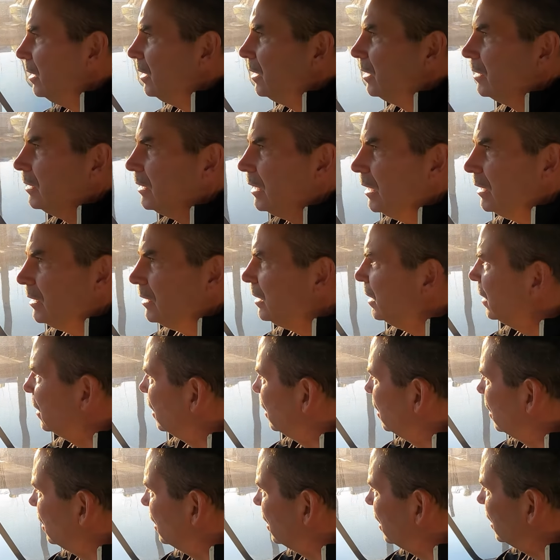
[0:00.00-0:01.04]
because
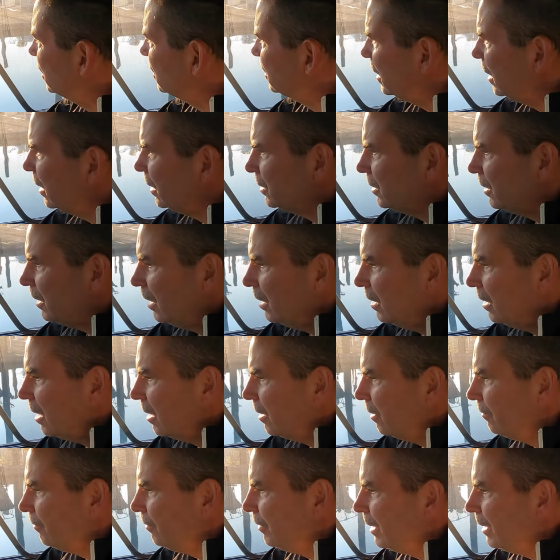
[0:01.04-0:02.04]
that's actually a lot of